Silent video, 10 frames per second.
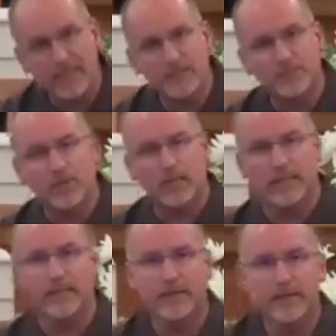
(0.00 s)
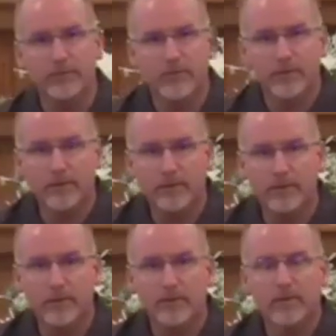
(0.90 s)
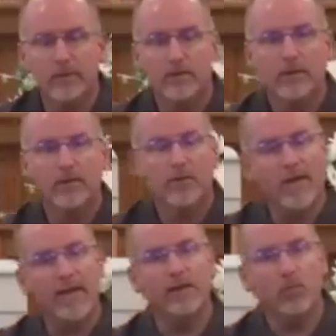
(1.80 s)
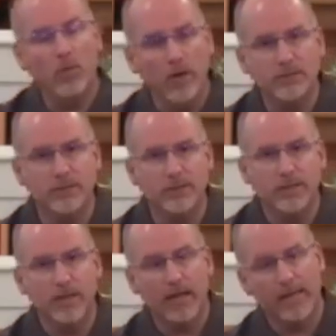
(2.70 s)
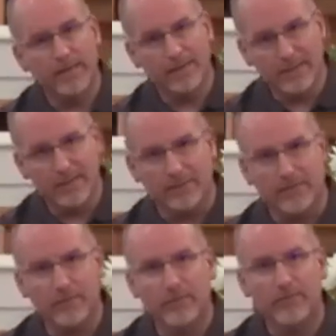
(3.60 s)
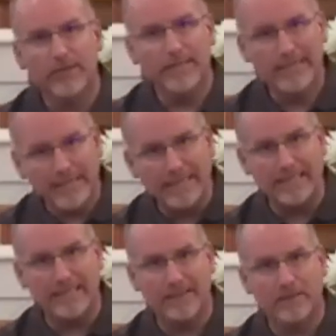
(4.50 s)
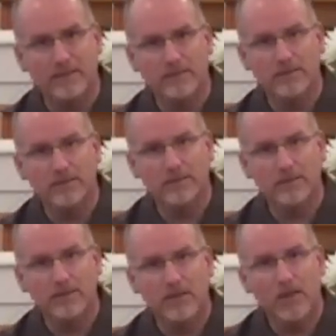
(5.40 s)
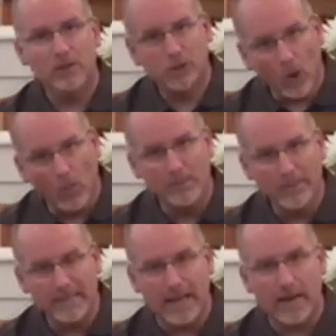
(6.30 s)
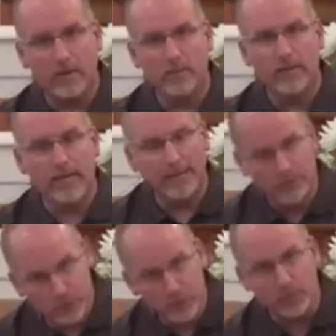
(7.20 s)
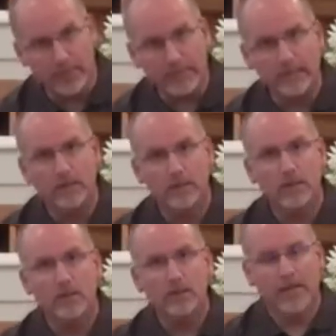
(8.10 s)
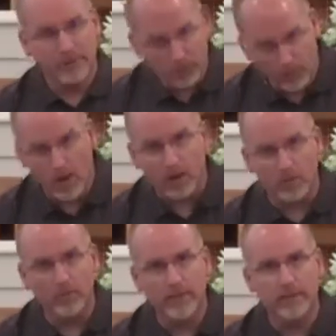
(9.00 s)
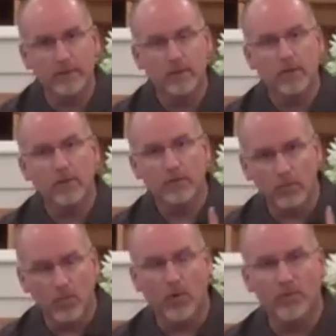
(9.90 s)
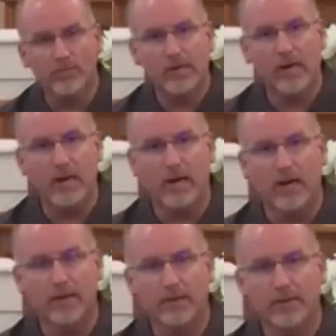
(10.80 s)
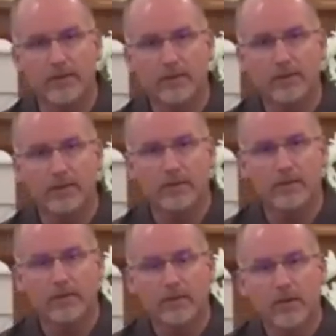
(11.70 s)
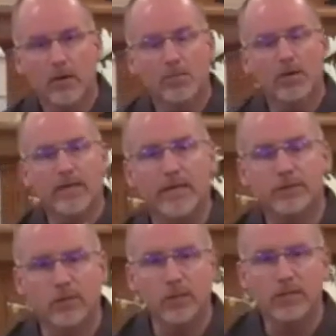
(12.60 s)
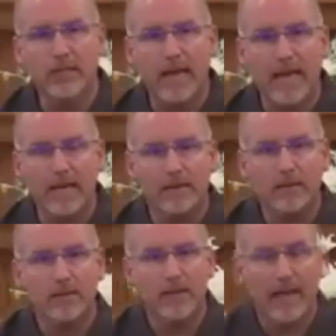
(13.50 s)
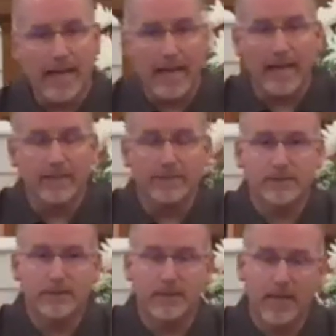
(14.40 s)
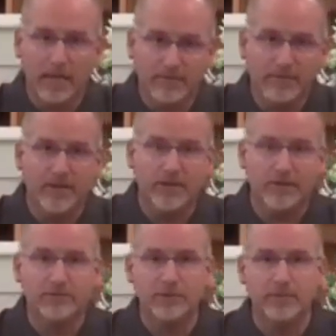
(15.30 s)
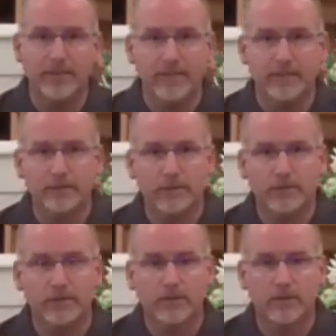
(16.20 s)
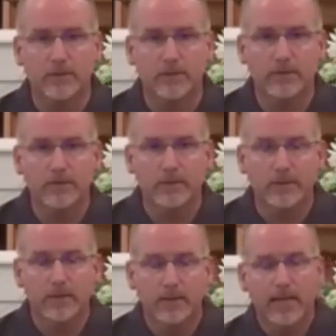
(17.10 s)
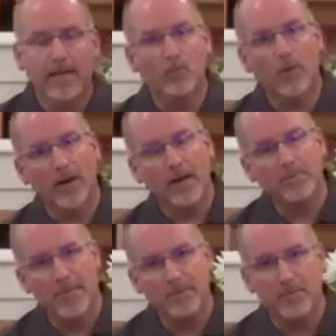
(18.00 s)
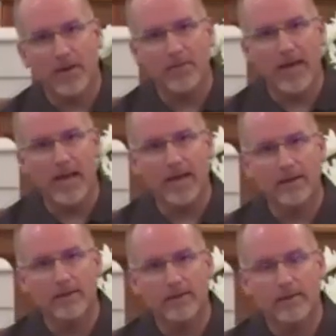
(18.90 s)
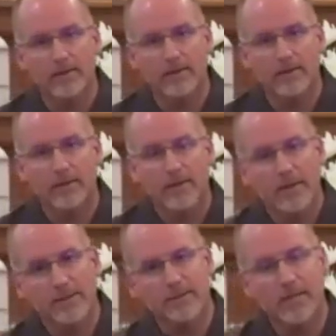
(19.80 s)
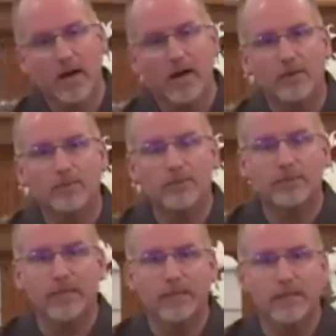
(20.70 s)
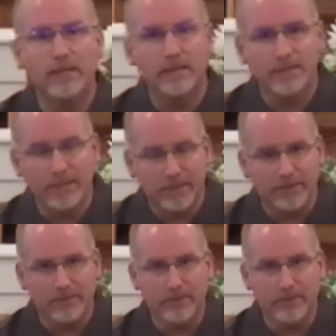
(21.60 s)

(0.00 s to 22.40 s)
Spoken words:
believed that it wasn't a literal eating, chomping down and chewing and swallowing the Word of God. But it looked at as a figure of speech. And what I mean by that is God was telling Ezekiel